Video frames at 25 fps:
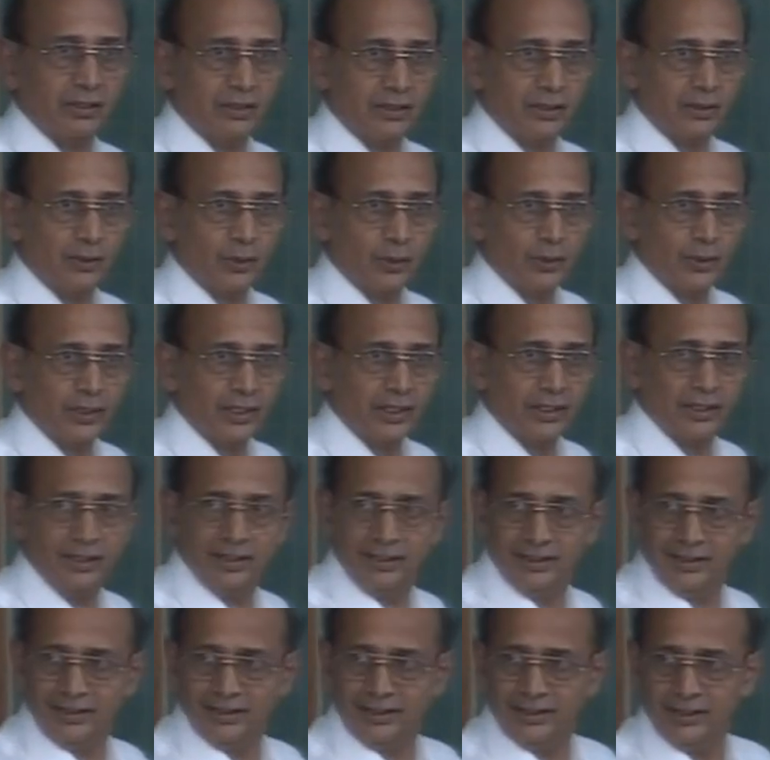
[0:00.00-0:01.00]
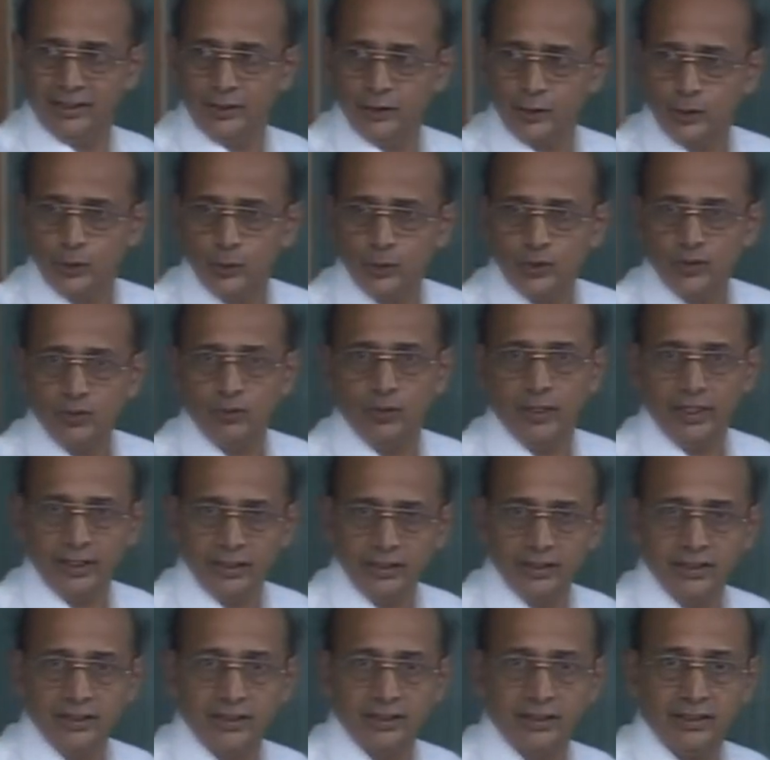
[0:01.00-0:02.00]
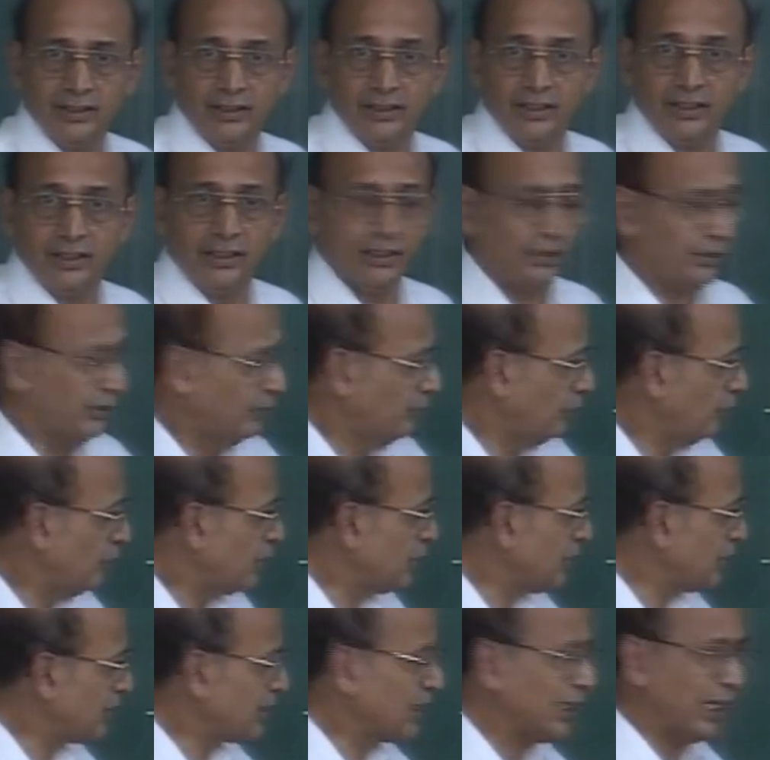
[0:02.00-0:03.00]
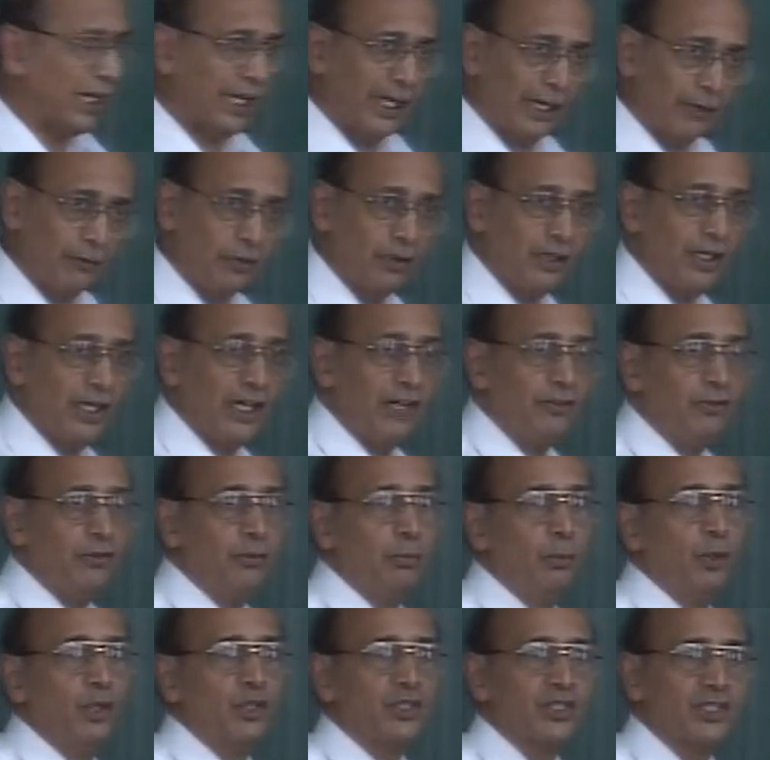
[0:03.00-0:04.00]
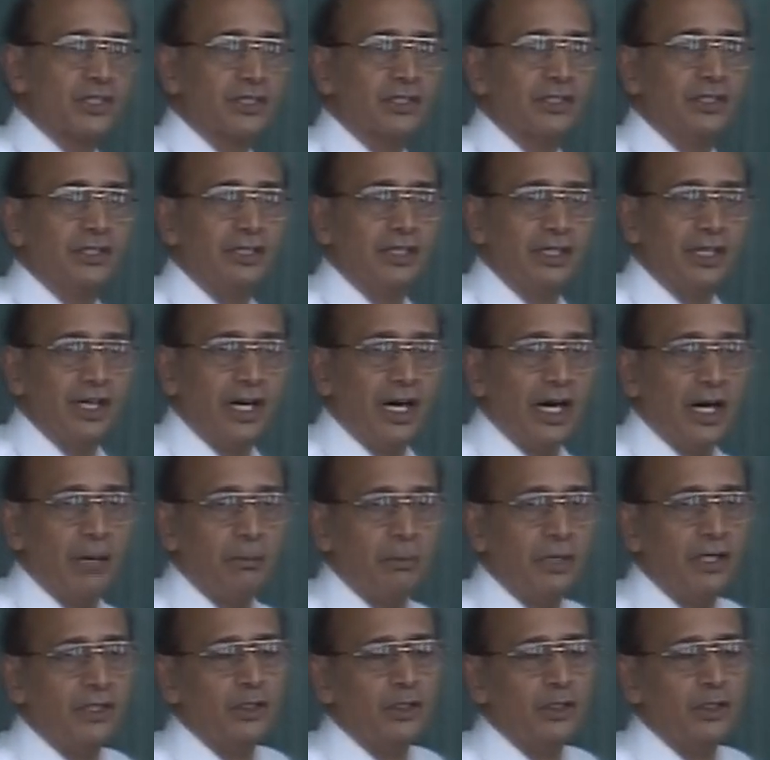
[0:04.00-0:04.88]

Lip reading: Okay? Choose one which is the leftmost among